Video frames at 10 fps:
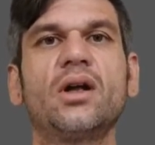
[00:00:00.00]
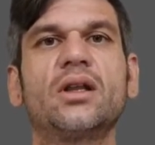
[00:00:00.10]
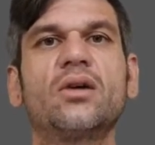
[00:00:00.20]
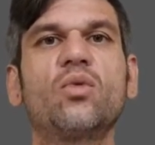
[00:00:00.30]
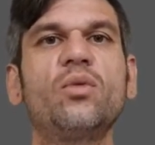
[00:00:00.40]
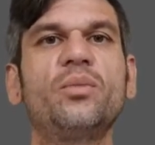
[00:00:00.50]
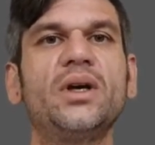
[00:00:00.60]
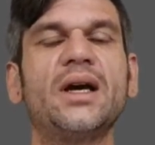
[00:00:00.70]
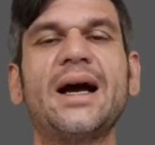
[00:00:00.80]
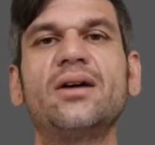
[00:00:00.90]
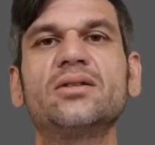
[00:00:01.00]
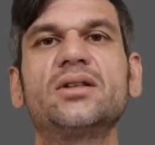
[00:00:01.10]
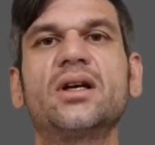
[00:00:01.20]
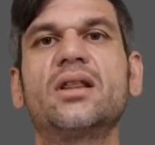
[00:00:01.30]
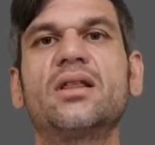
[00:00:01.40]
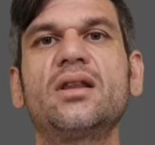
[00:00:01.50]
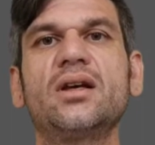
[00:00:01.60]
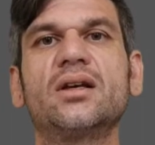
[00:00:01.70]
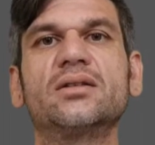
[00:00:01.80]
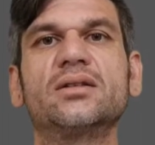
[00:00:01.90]
there will be outside
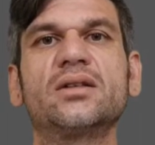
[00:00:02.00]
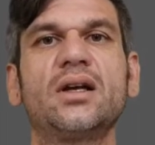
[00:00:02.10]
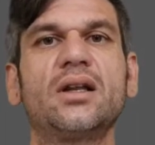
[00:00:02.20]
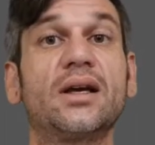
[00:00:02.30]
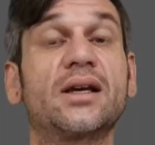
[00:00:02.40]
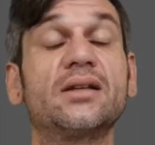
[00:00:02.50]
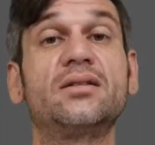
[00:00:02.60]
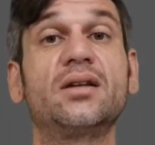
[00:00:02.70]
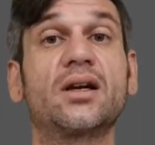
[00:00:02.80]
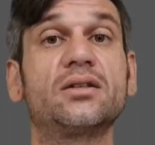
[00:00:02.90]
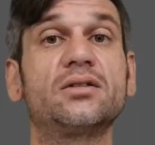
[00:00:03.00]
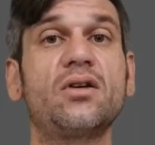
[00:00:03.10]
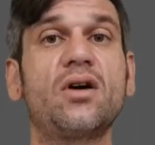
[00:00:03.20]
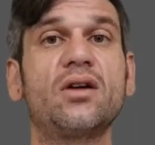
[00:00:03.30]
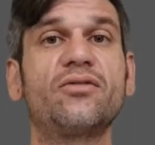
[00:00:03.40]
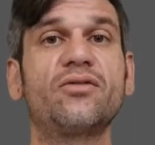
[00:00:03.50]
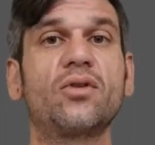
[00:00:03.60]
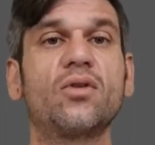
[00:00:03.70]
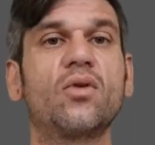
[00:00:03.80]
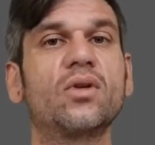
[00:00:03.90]
things that can tick us off
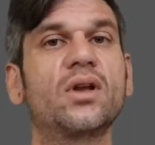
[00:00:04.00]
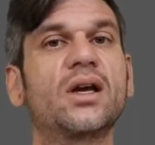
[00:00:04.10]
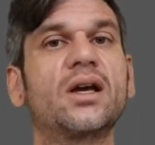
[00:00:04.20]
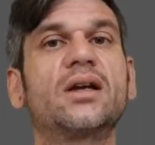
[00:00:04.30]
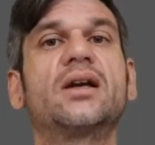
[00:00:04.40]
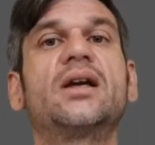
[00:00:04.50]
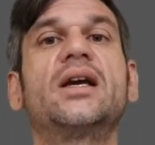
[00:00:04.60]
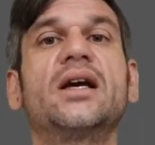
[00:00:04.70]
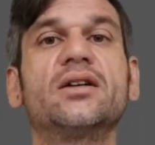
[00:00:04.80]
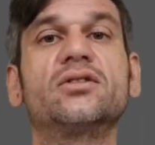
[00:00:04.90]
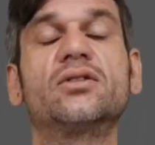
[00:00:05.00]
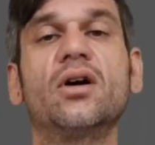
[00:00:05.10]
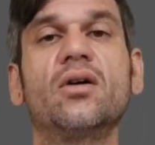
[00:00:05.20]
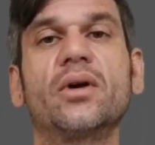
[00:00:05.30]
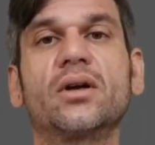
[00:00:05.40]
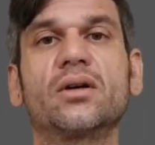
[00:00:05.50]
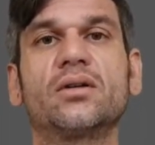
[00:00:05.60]
or that can get us going.